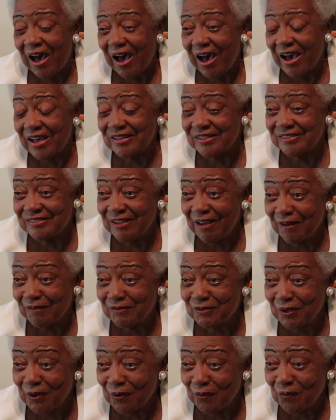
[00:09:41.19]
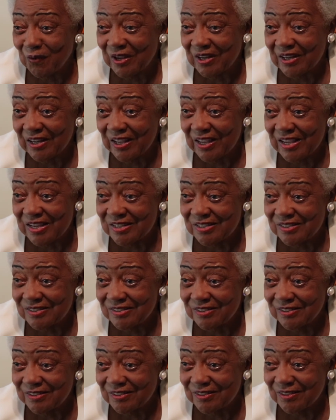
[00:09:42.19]
I love Coretta as
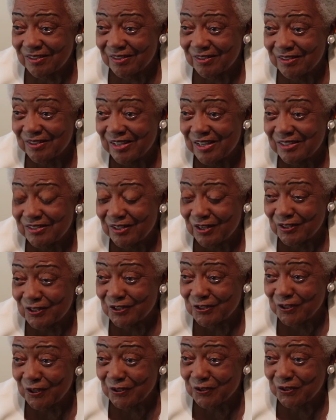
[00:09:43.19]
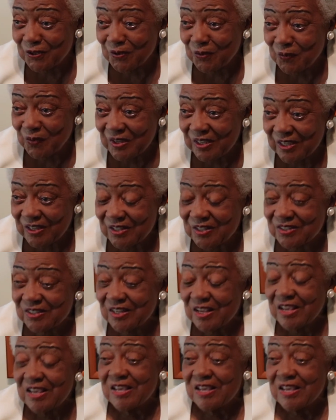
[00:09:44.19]
a sister because,